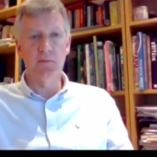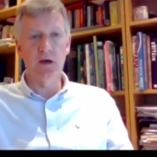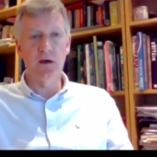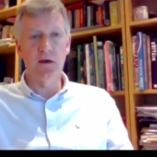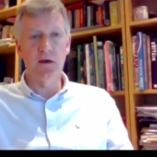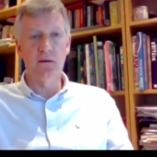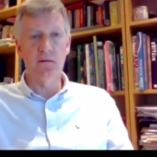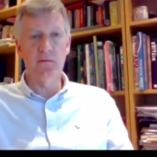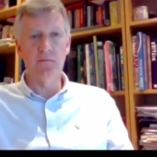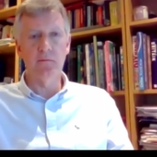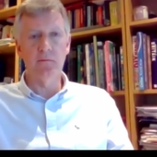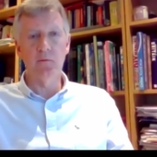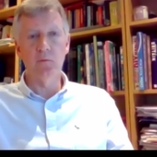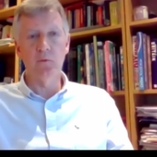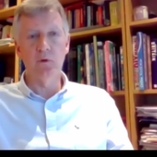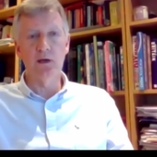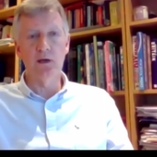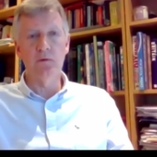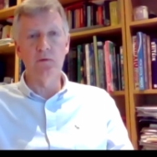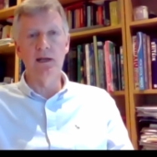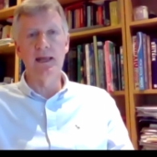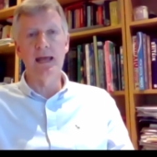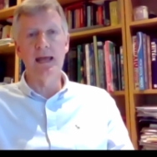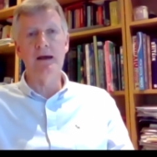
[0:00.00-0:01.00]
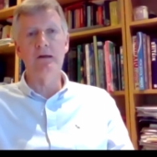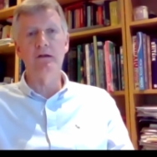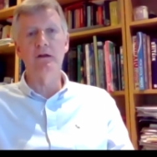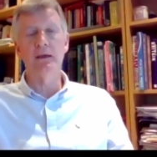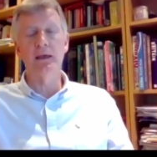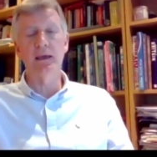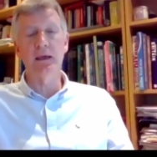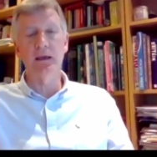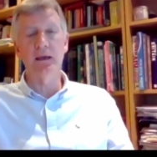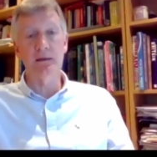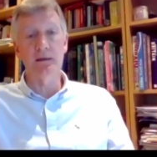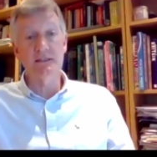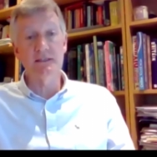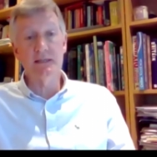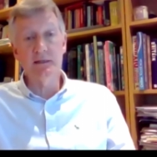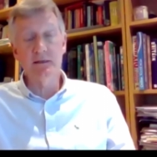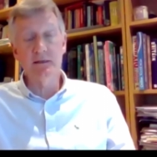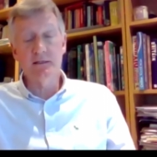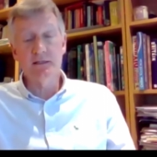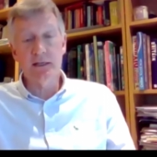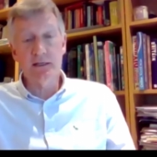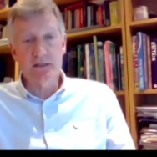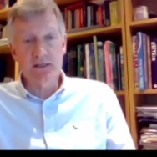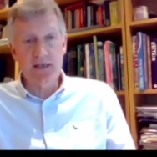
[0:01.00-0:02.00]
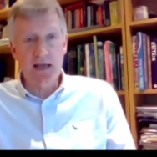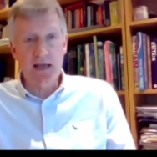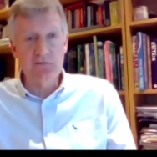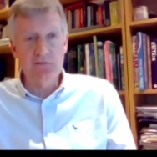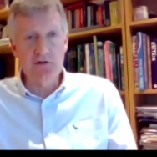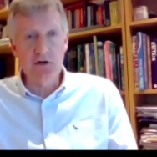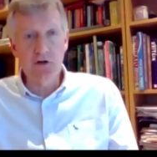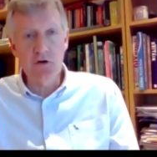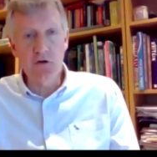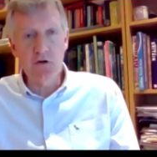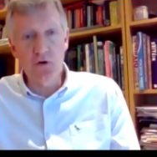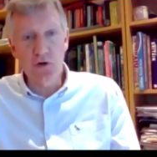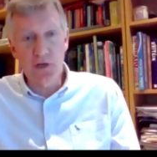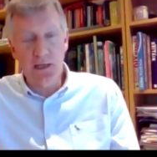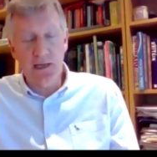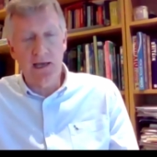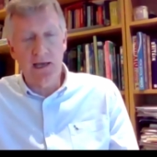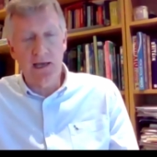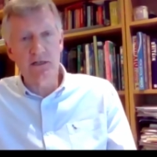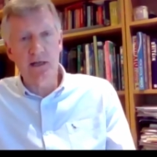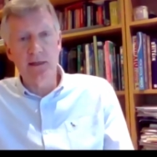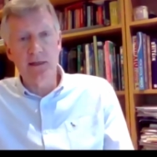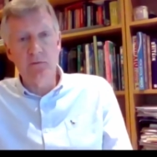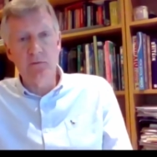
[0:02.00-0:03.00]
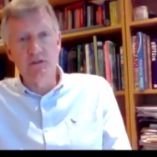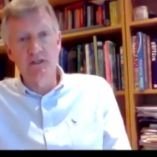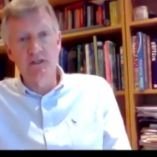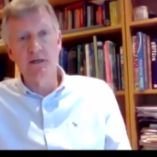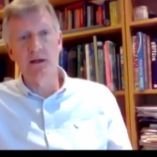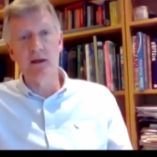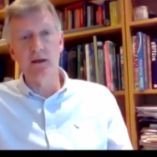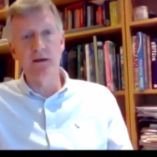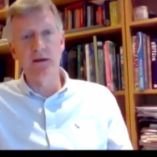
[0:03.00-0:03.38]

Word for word: But we're now looking, and since our recording, actually, there was